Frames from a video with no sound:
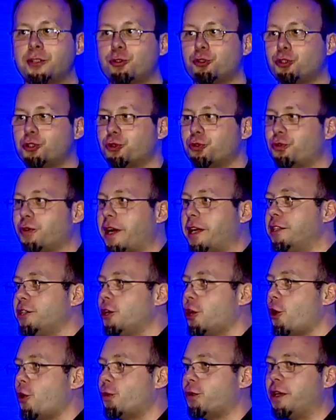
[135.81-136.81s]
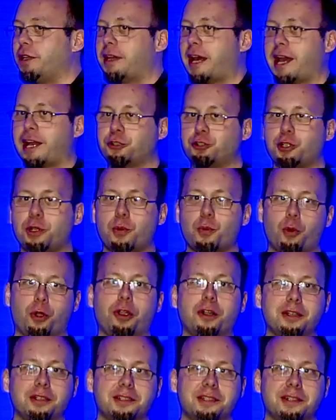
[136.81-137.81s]
you should write code that actually
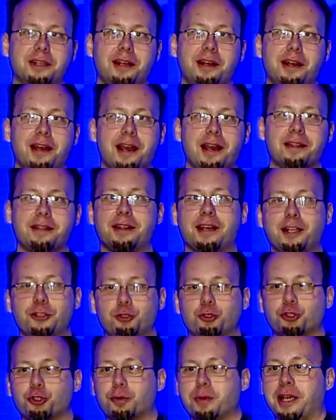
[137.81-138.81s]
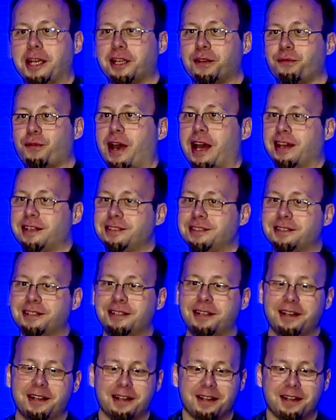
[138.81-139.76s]
works, and then you should make it fast.